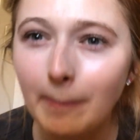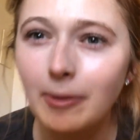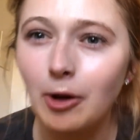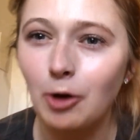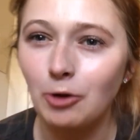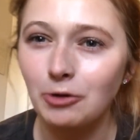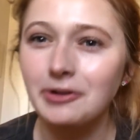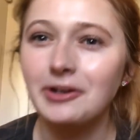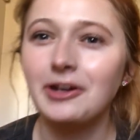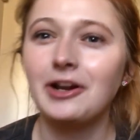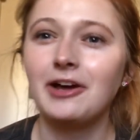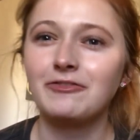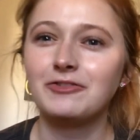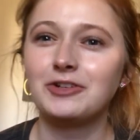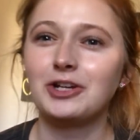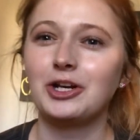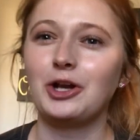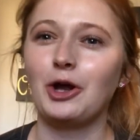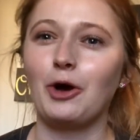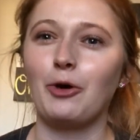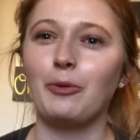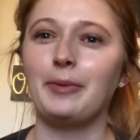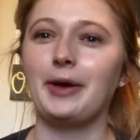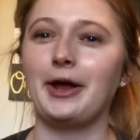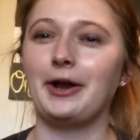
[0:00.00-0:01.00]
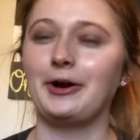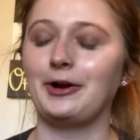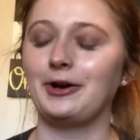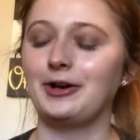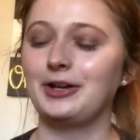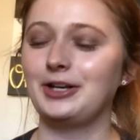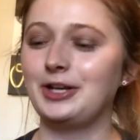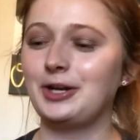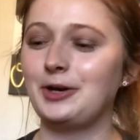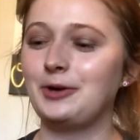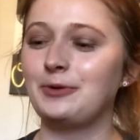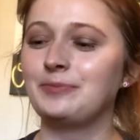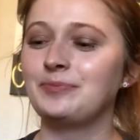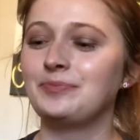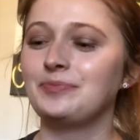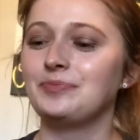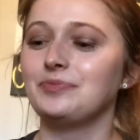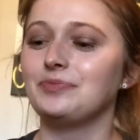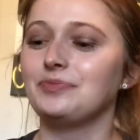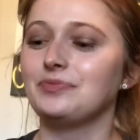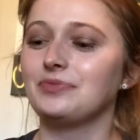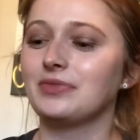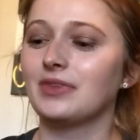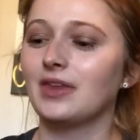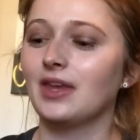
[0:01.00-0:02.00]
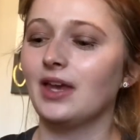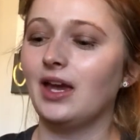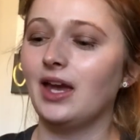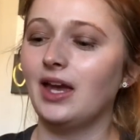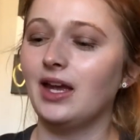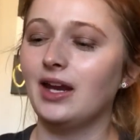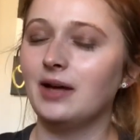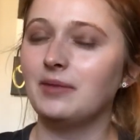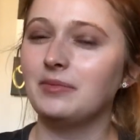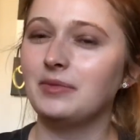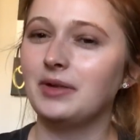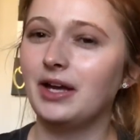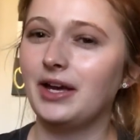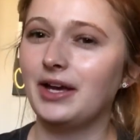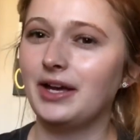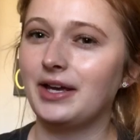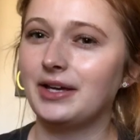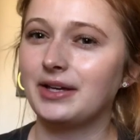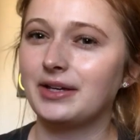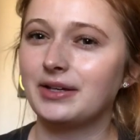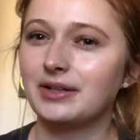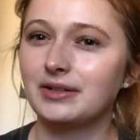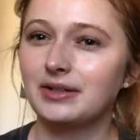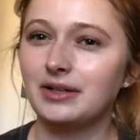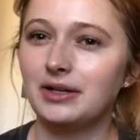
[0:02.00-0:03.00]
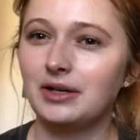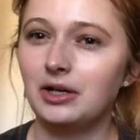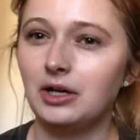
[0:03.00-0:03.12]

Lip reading: old enough to know better, you know? And I'm like,